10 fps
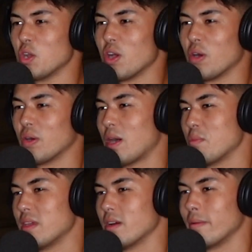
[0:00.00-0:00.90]
you know, I'll
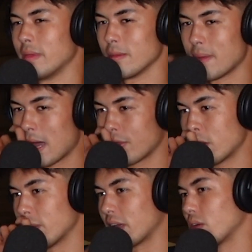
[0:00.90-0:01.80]
be in the
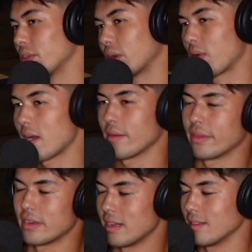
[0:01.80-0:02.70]
bathroom like on the ground
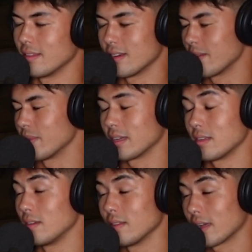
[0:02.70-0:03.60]
like kneeling. I'm like,
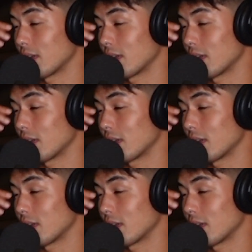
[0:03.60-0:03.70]
dude,